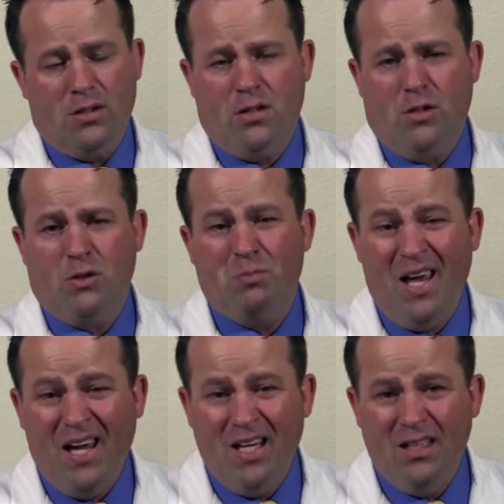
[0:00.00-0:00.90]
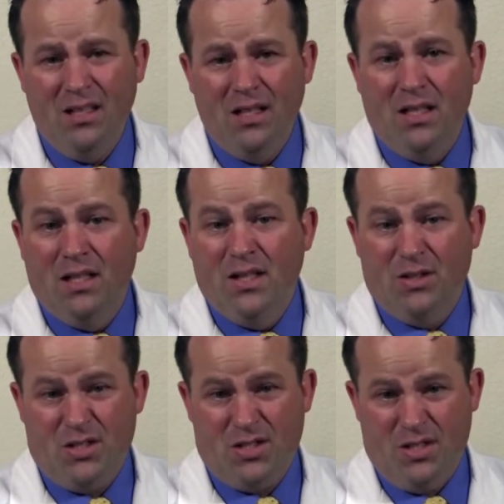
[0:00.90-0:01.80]
there's pain,
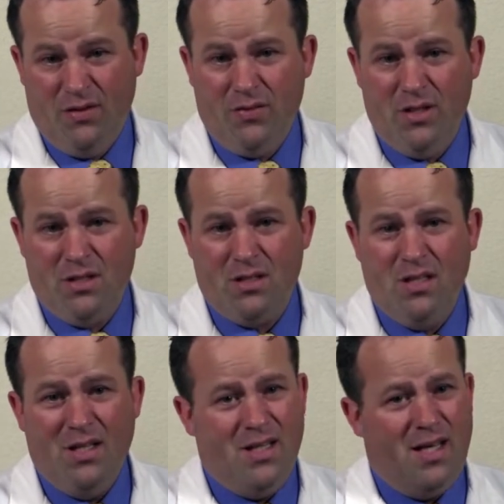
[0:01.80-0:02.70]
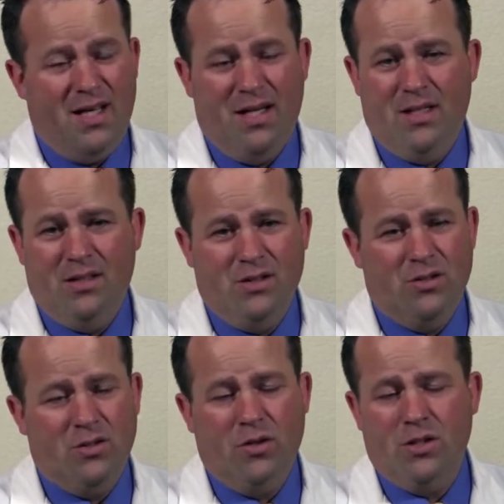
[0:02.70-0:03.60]
there's stiffness, and
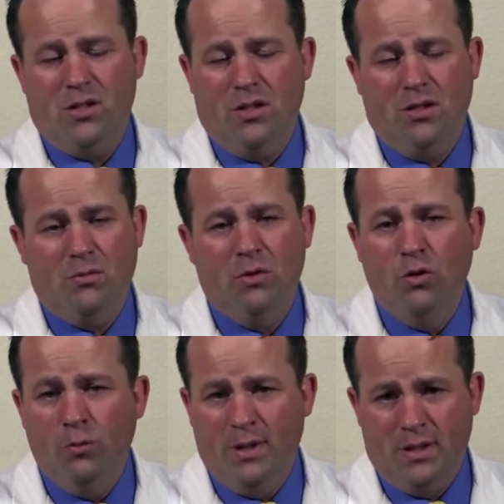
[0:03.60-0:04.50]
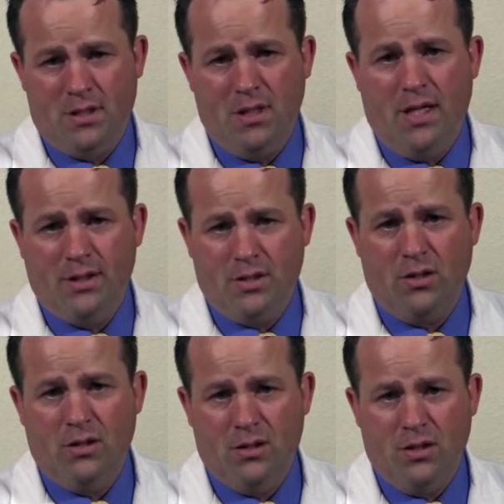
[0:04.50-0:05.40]
you'll notice that your movement is not as
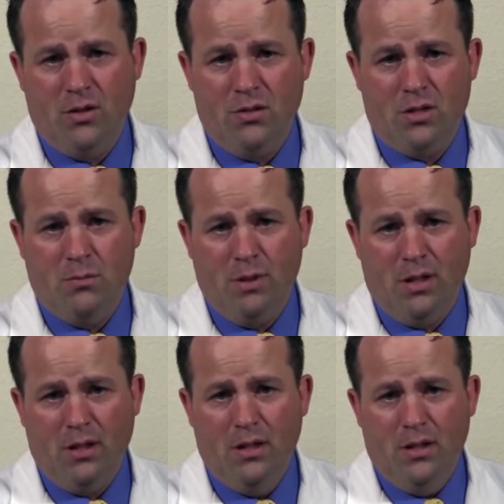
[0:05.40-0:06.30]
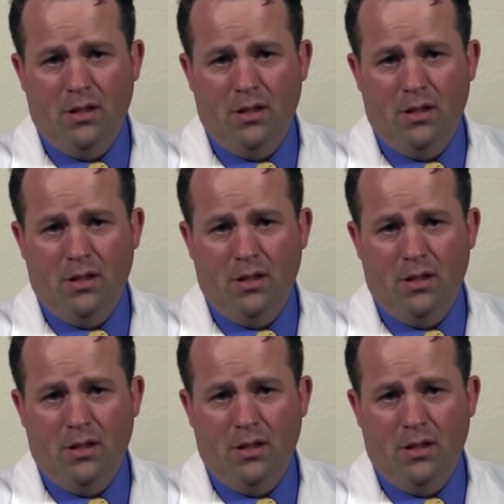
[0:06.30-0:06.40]
good as it used to be.